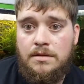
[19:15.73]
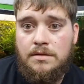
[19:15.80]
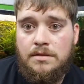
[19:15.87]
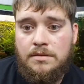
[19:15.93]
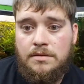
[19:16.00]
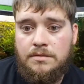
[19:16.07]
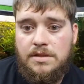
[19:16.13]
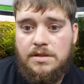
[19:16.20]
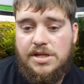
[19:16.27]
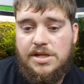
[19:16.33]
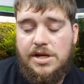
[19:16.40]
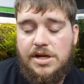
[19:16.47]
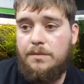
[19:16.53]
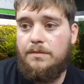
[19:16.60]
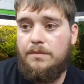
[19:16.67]
So,
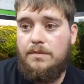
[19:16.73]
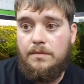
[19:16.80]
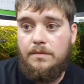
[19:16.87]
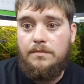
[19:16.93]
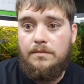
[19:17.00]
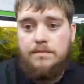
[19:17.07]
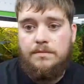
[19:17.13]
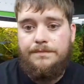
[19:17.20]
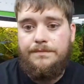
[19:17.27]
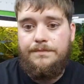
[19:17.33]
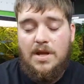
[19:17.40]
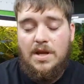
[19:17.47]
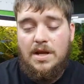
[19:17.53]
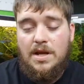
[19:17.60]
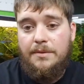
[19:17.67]

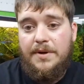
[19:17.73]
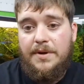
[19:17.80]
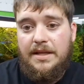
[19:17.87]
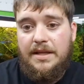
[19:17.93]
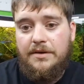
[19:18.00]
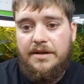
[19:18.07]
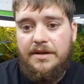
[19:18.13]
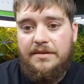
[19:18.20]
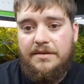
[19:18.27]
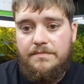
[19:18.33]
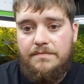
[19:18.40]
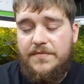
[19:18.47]
I mean, we're gonna look at some